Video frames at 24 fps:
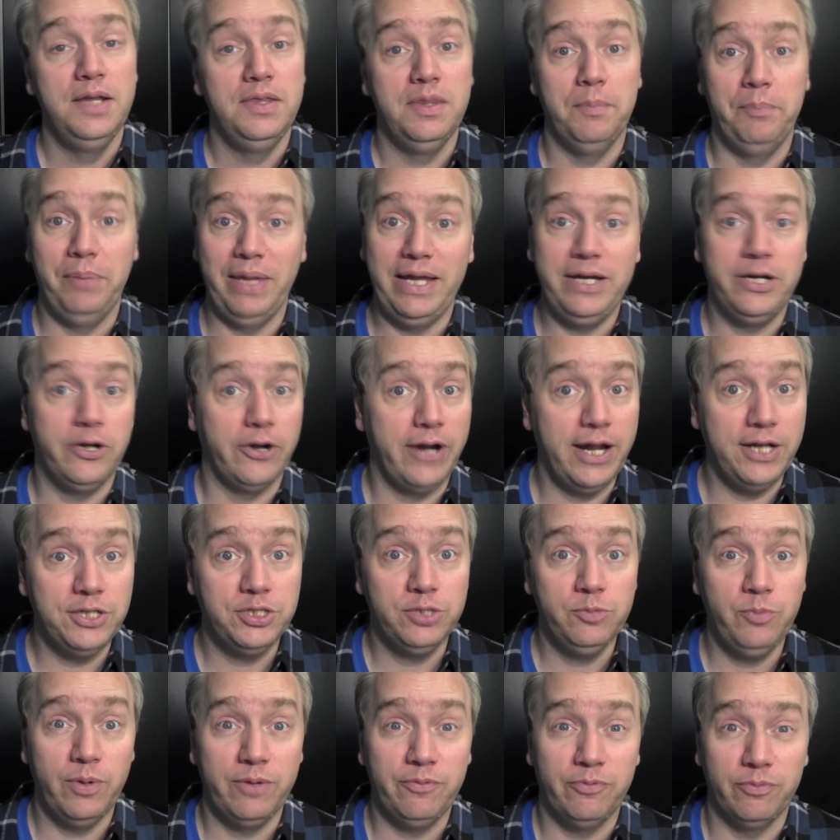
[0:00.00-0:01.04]
The Blade Guard
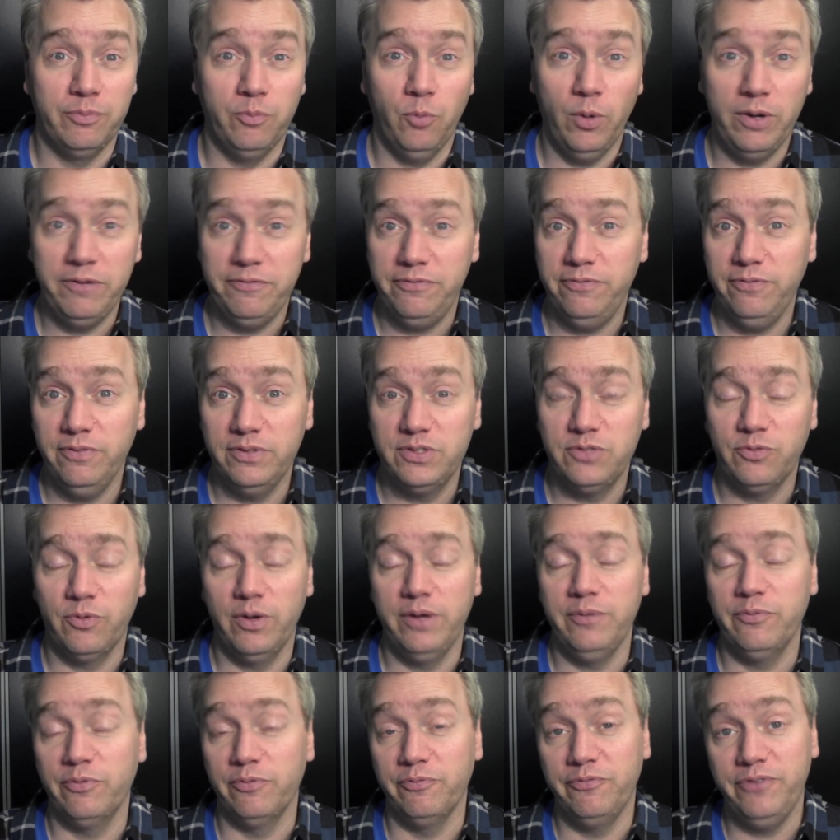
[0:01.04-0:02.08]
Ancient went
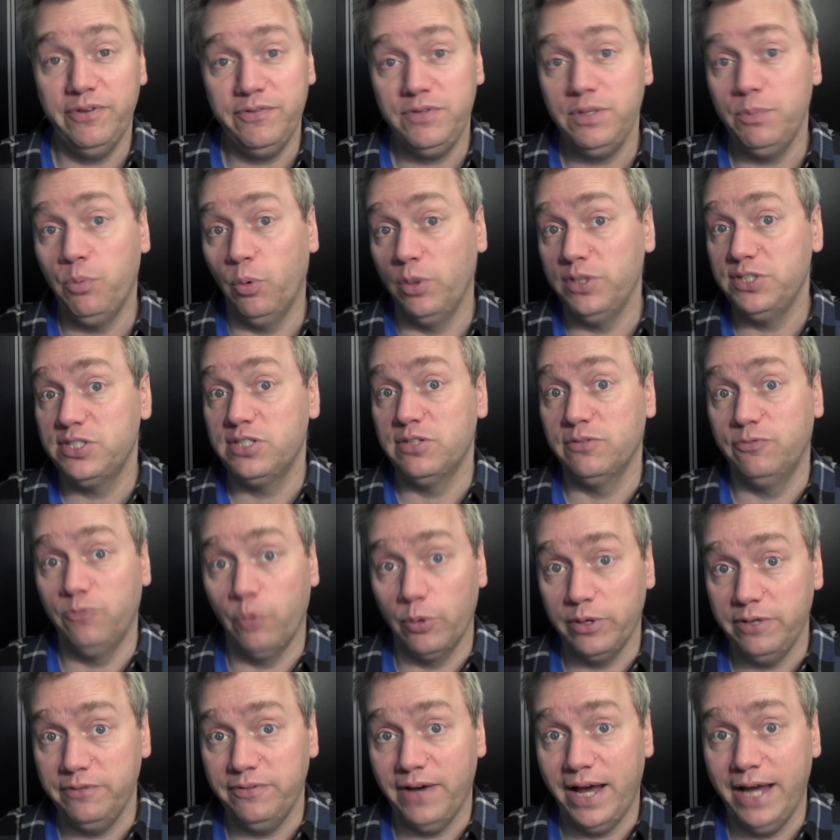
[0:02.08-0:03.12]
from 50 points to
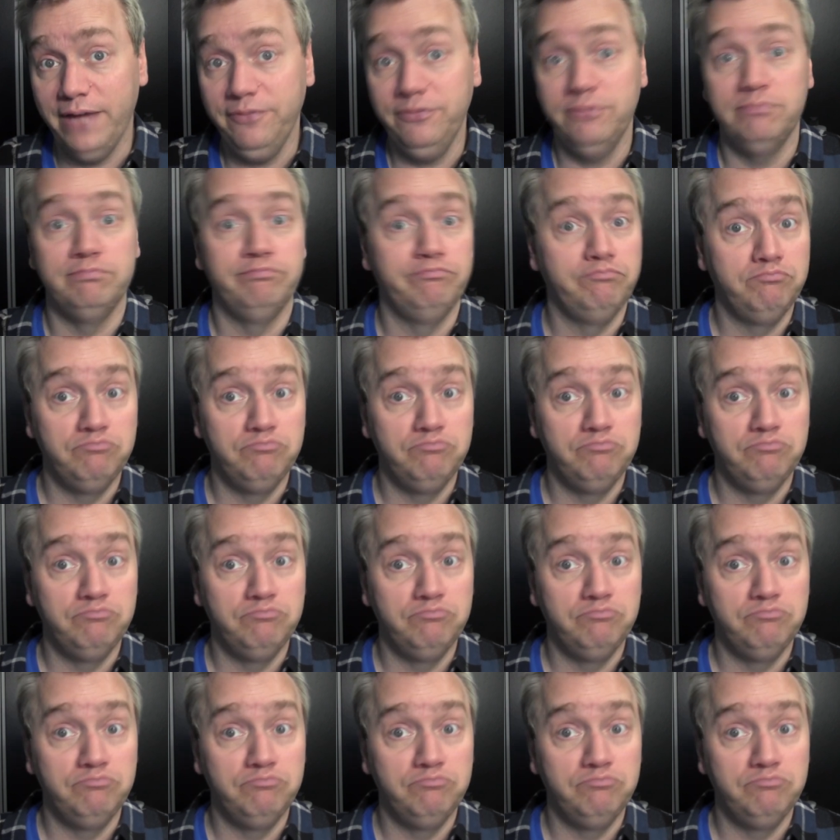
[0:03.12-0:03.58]
45.